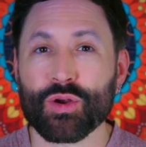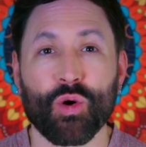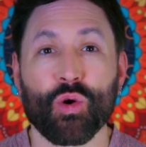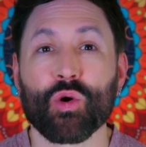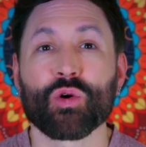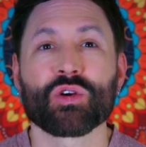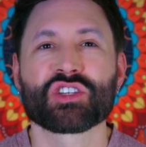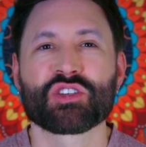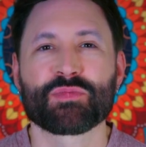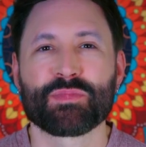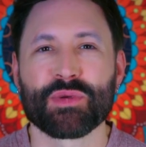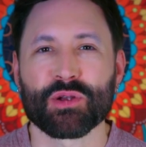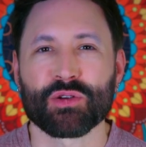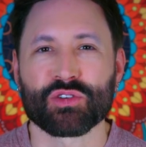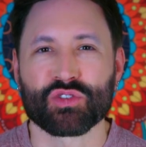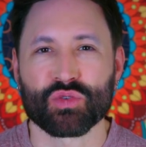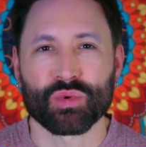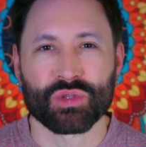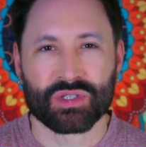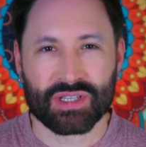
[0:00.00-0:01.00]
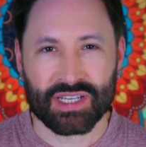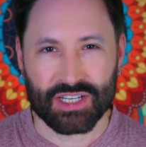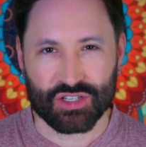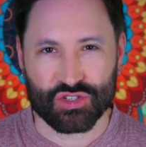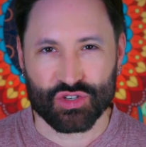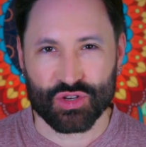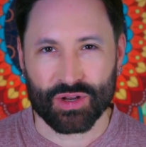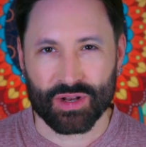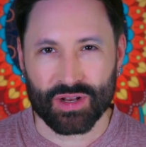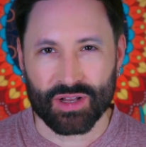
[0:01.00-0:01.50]
or a spiritual
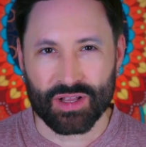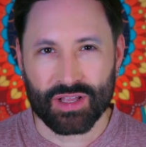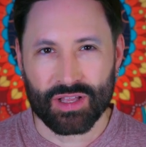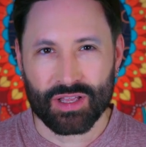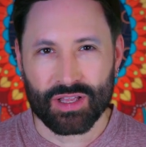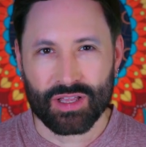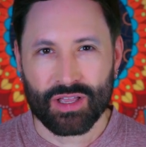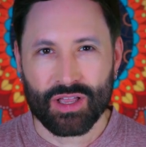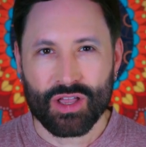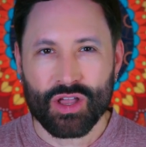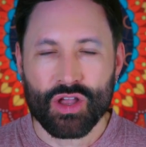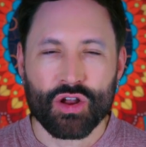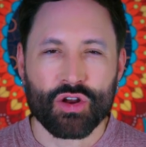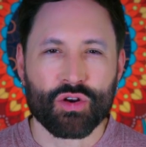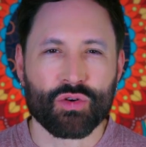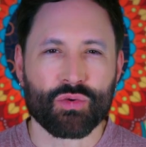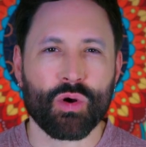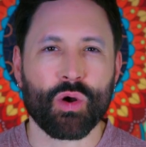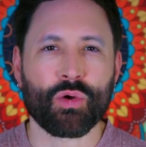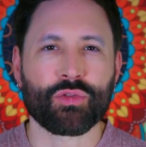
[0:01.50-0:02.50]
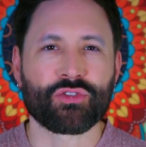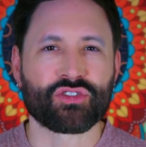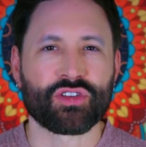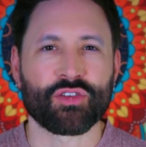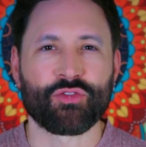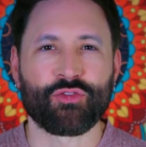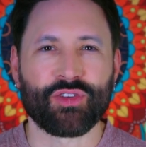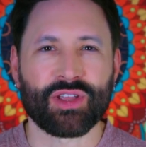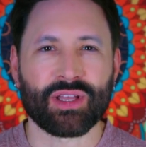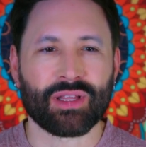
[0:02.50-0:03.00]
teacher. Growth should
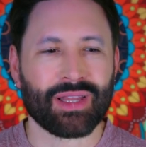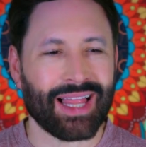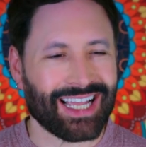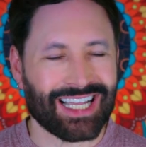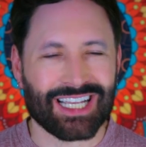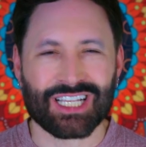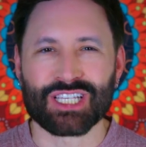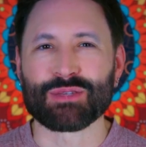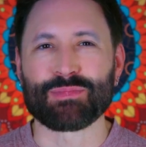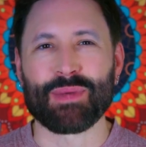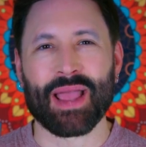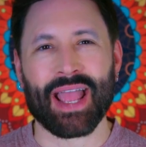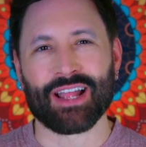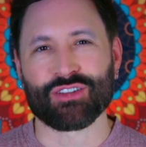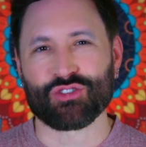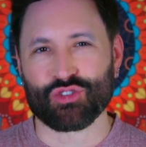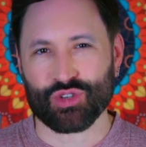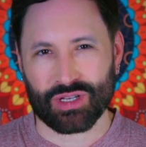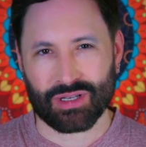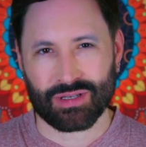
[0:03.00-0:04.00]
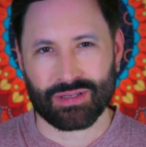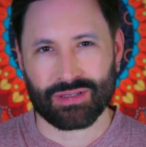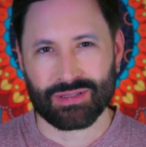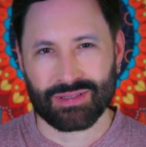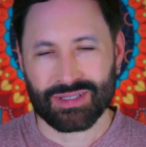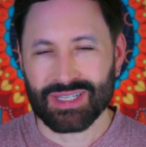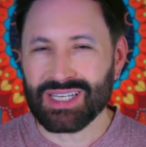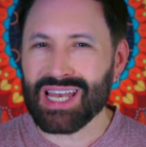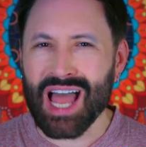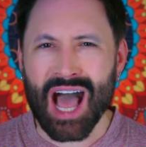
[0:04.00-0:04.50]
feel like expansion,
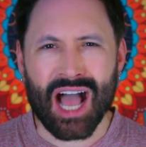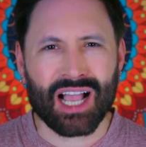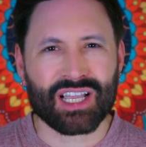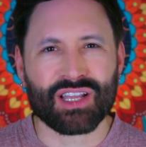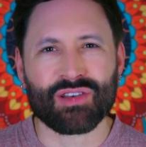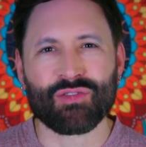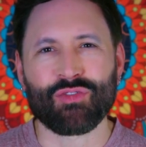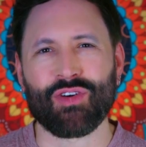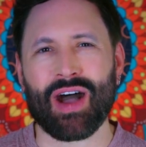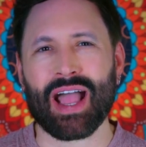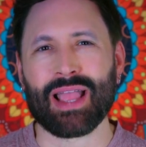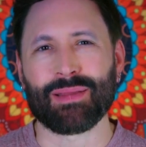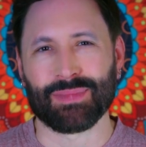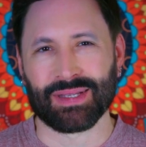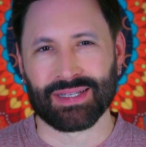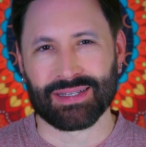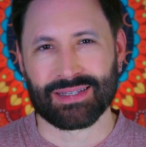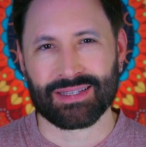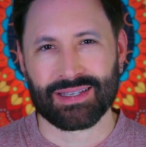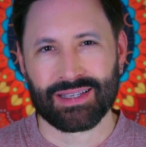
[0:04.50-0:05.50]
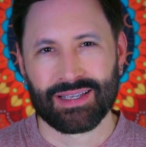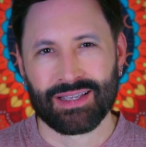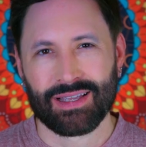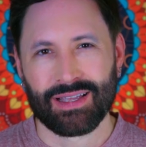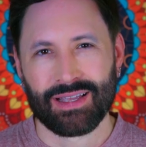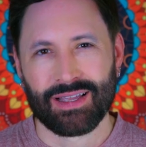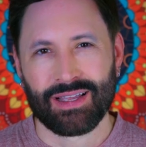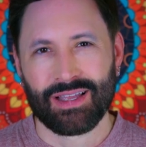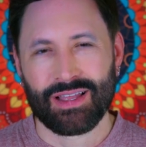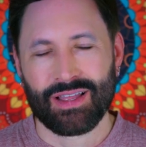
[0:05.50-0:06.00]
not confinement.
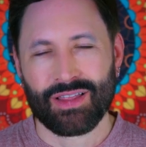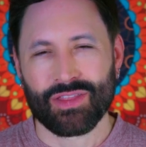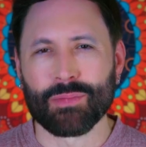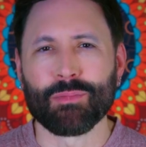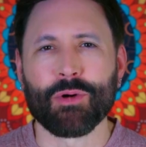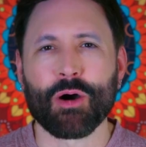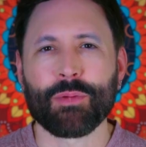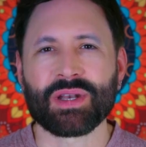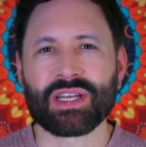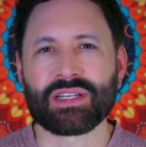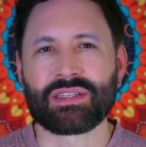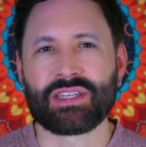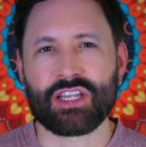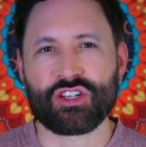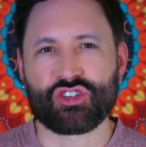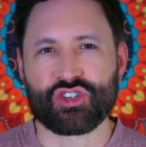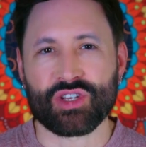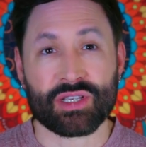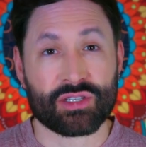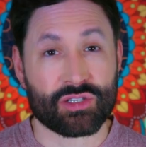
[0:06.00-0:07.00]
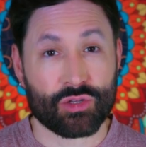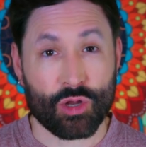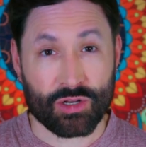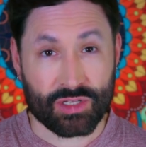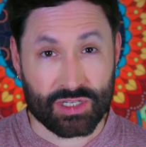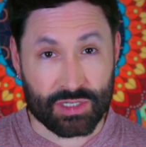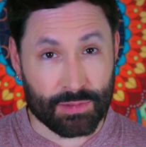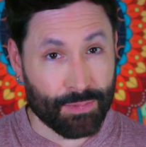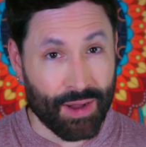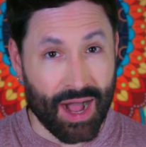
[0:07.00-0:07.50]
The moment a teaching starts
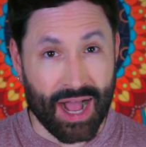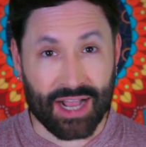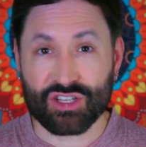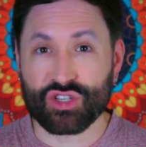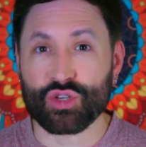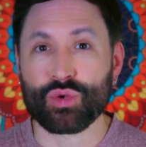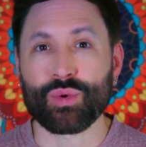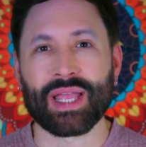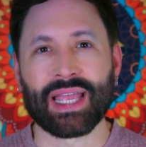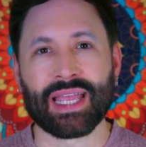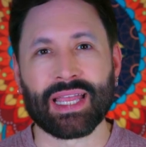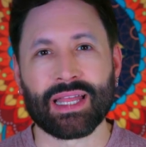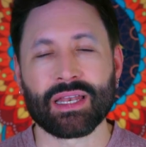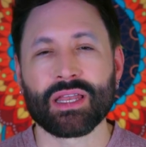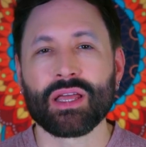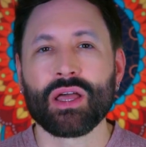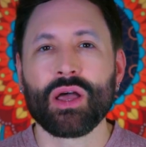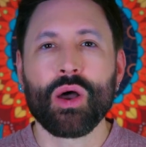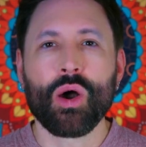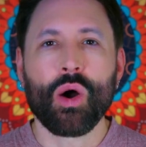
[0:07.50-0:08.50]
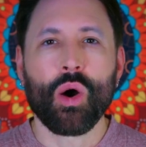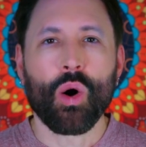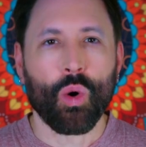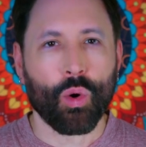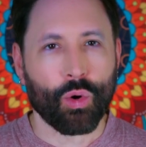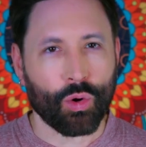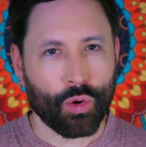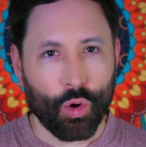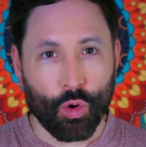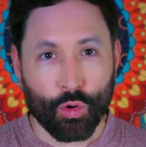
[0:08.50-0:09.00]
to box you in
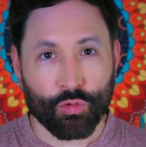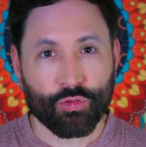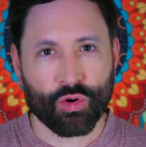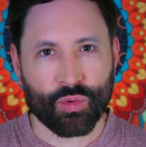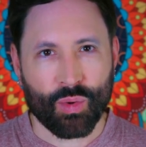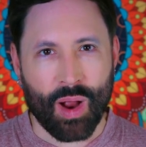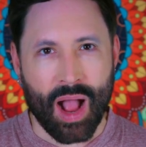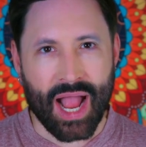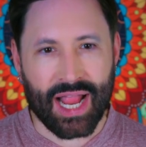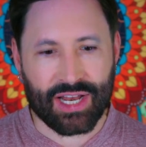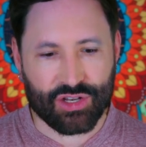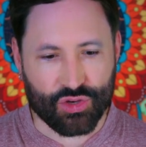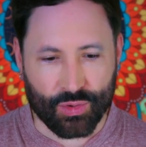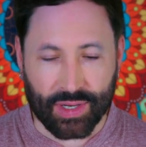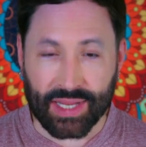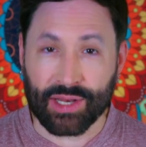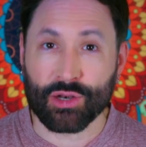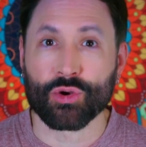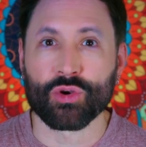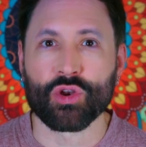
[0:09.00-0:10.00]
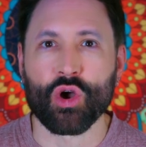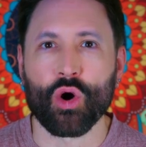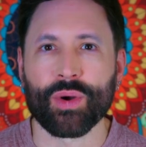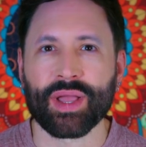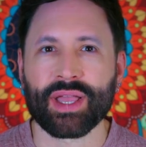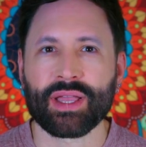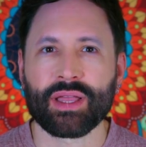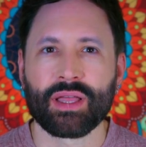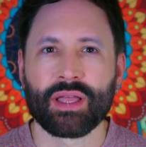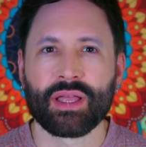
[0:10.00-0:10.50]
or override your inner
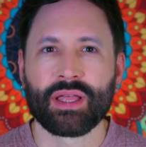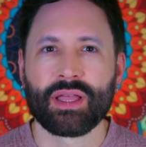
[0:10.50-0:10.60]
knowing,